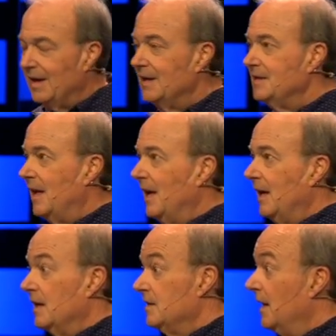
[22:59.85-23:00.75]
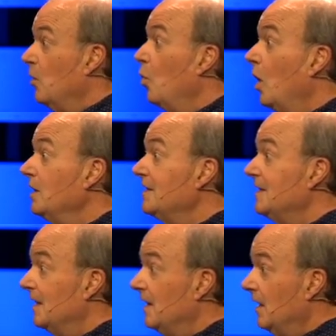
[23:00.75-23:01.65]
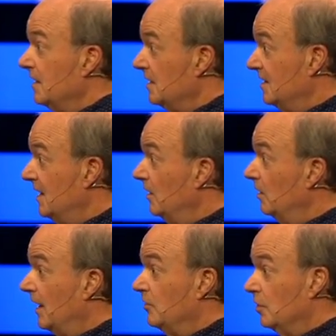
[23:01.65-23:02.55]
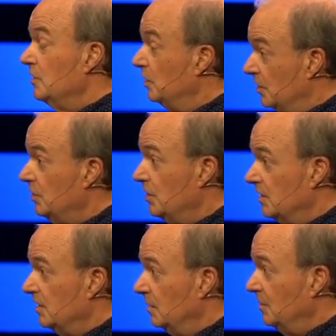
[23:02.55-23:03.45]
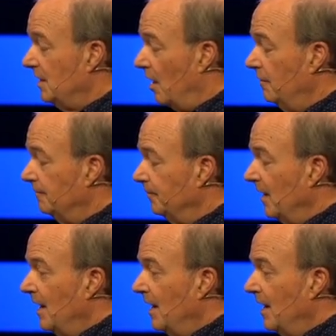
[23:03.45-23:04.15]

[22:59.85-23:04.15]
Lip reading: is it's like a walled city that has a single entrance, which is Jesus himself.